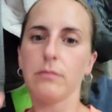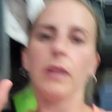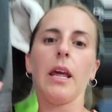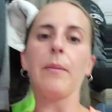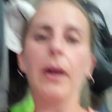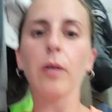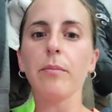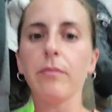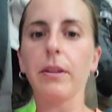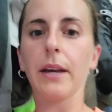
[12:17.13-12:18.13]
email,
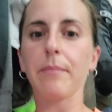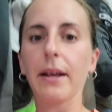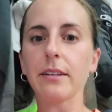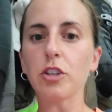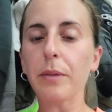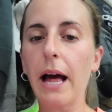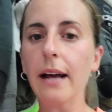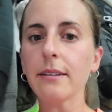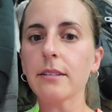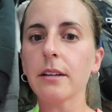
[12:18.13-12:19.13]
like message
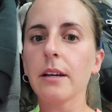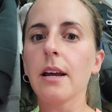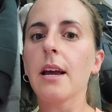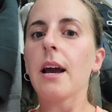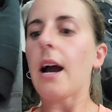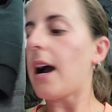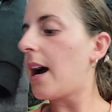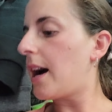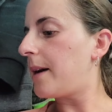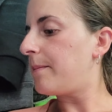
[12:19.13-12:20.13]
blast.
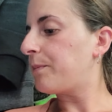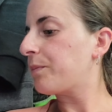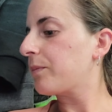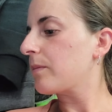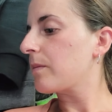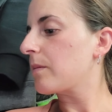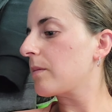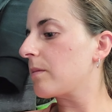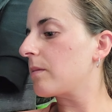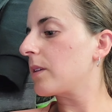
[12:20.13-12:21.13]

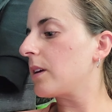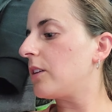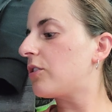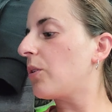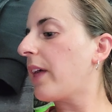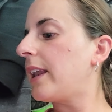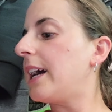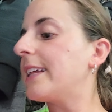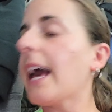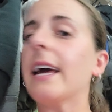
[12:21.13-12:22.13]
So then
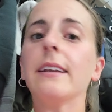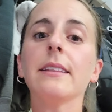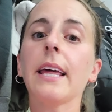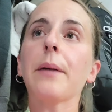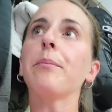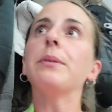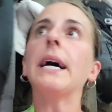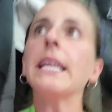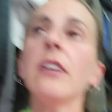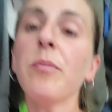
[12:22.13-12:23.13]
again, like
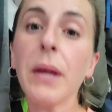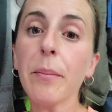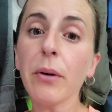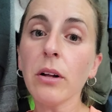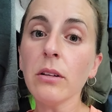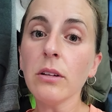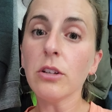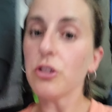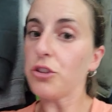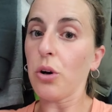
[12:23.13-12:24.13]
plenty of people
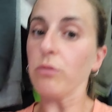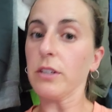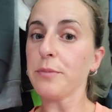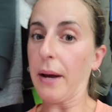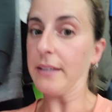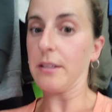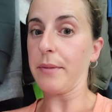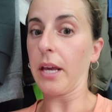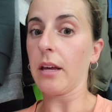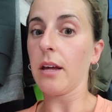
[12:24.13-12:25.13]
don't respond to
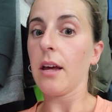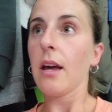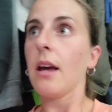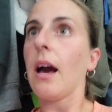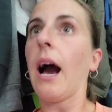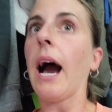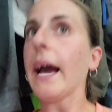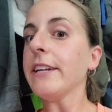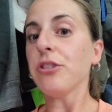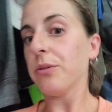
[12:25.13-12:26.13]
me.
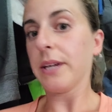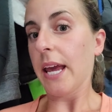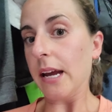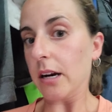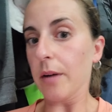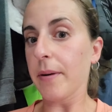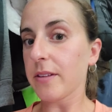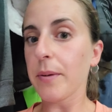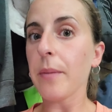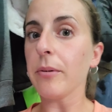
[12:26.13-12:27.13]
I don't care about
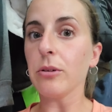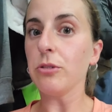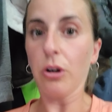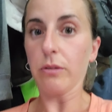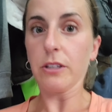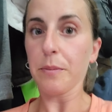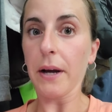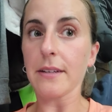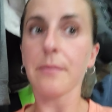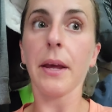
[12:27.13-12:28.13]
the people who don't
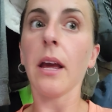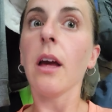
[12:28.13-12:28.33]
respond to me.